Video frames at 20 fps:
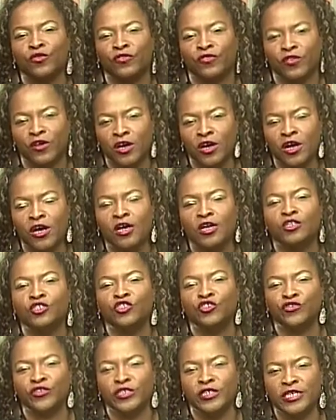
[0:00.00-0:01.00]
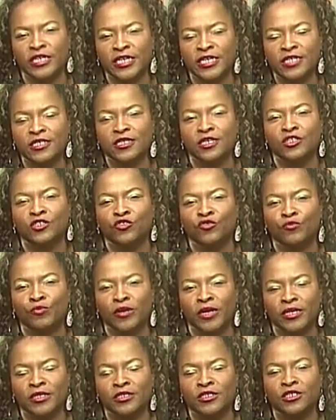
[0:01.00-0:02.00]
the Trinese
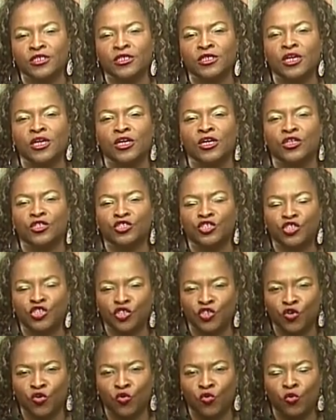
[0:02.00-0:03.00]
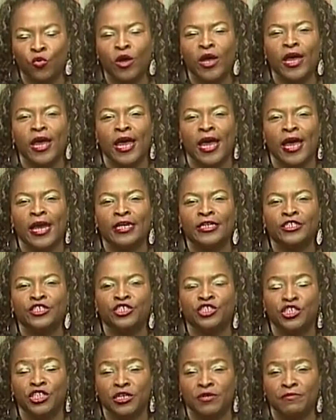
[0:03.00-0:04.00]
Duplessis show at
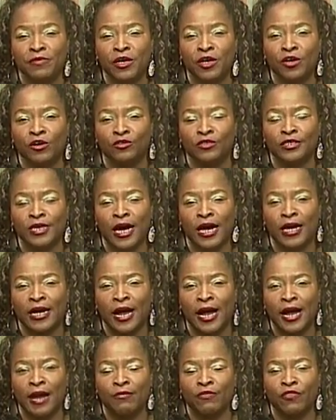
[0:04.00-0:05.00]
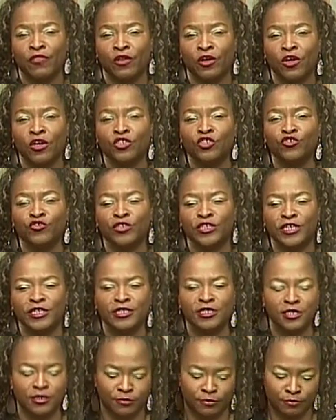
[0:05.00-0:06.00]
gmail.com. The
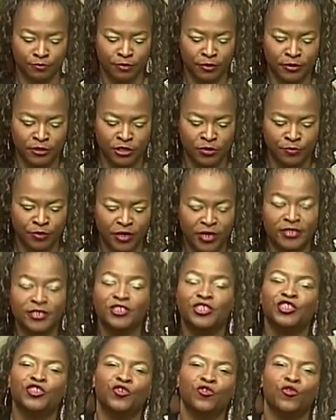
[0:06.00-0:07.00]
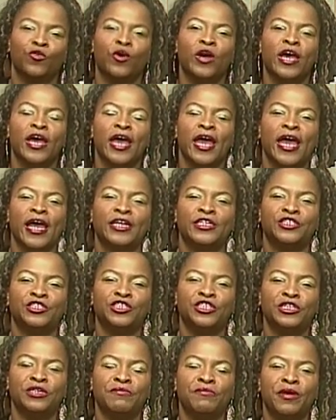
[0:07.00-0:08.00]
Trinese Duplessis show at
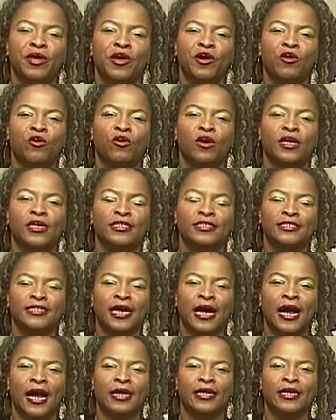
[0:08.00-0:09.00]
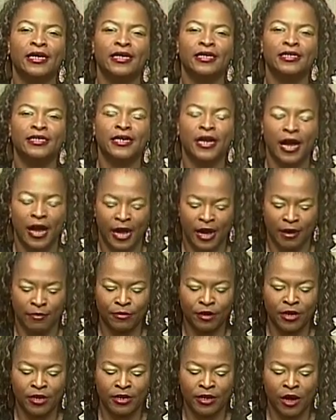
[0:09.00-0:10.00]
gmail.com.
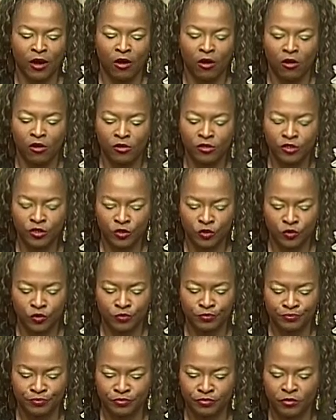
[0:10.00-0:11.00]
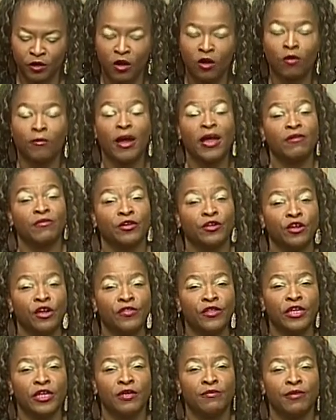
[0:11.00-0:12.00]
Now, also, um, I have
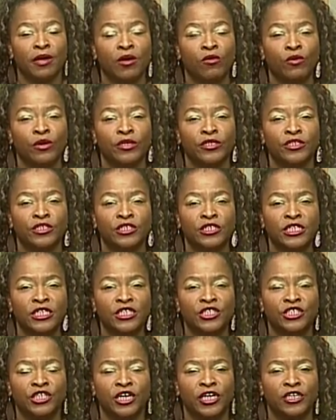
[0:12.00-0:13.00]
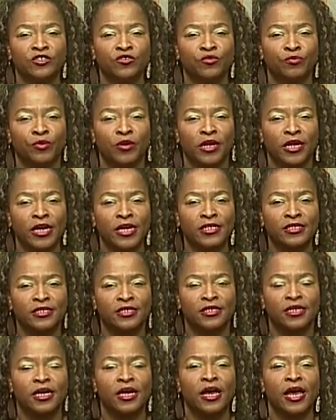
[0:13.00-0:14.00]
another email where it's
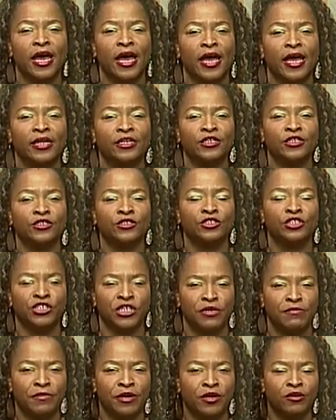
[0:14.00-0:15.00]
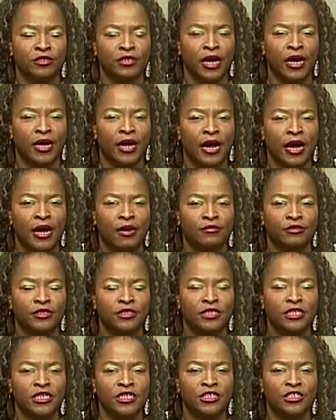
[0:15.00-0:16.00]
tjdupless at gmail.com,
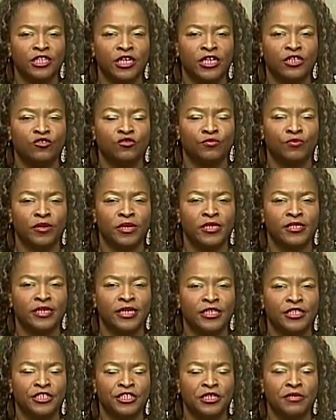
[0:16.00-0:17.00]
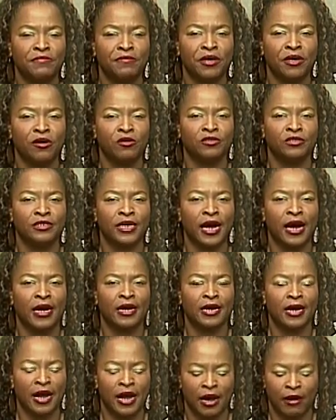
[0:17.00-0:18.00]
tjdupless at
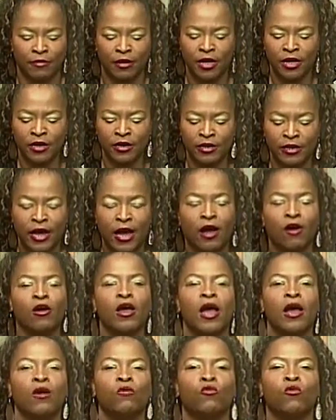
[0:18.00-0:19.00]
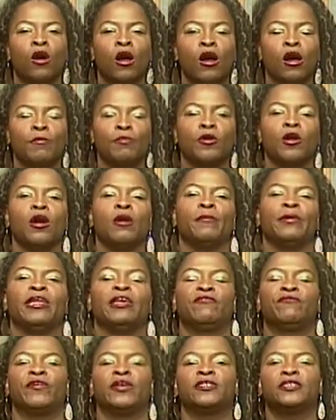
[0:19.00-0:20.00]
gmail.com. Now, upcoming
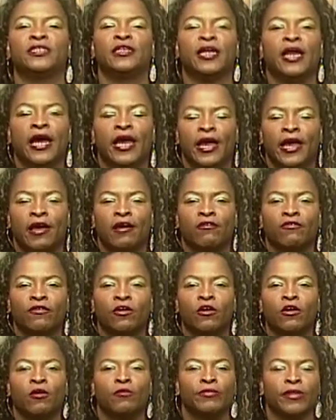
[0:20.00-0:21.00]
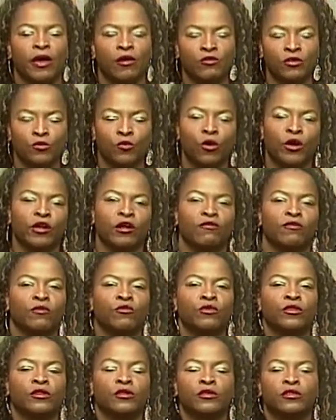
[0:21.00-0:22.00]
events that I have, um, that was one of them
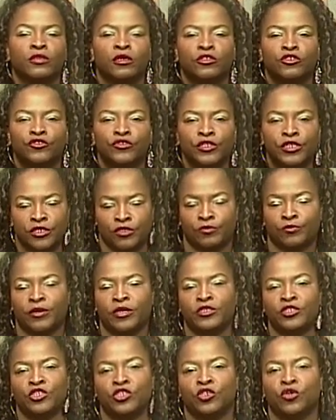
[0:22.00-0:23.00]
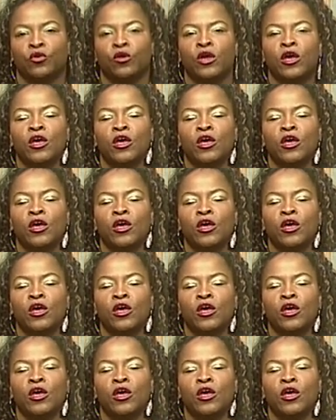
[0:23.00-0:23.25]
with the, the Trinese Pleasant Show